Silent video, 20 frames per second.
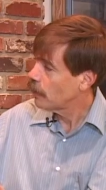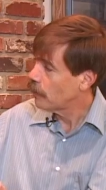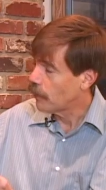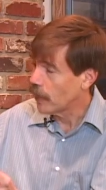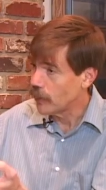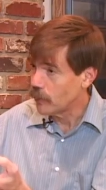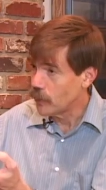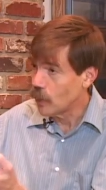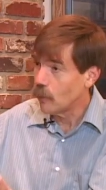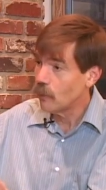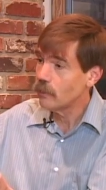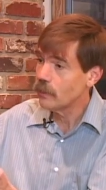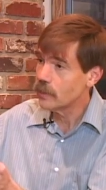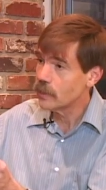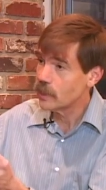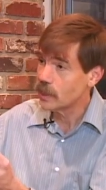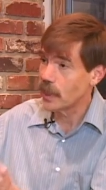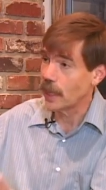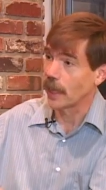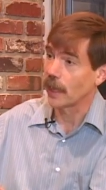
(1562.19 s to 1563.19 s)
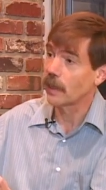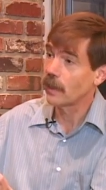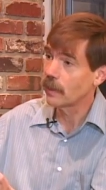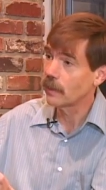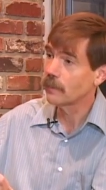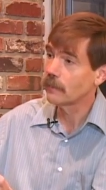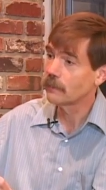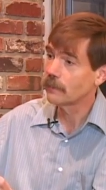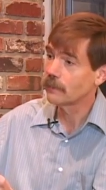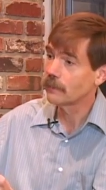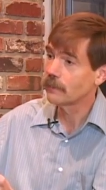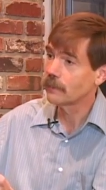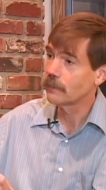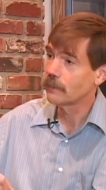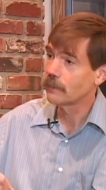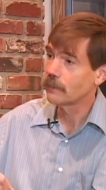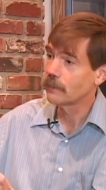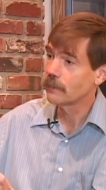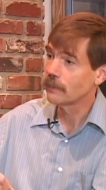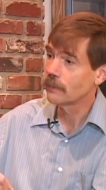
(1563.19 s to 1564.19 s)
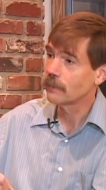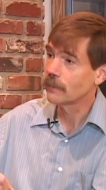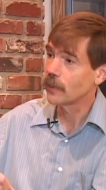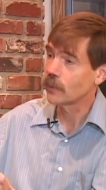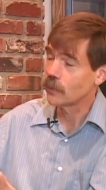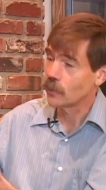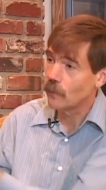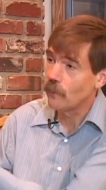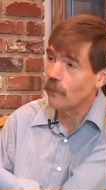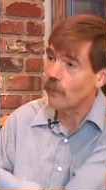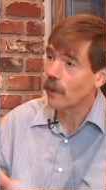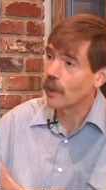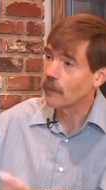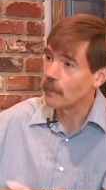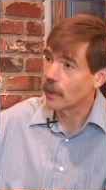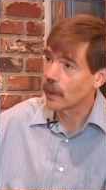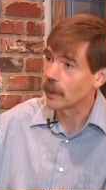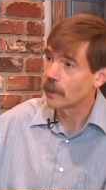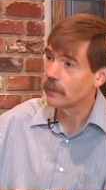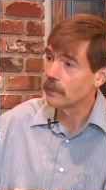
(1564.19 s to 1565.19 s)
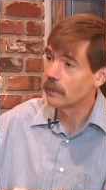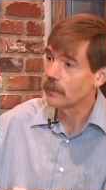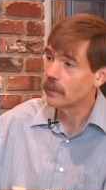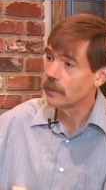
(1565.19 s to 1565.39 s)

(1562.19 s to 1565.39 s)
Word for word: They don't sync. They're too far apart.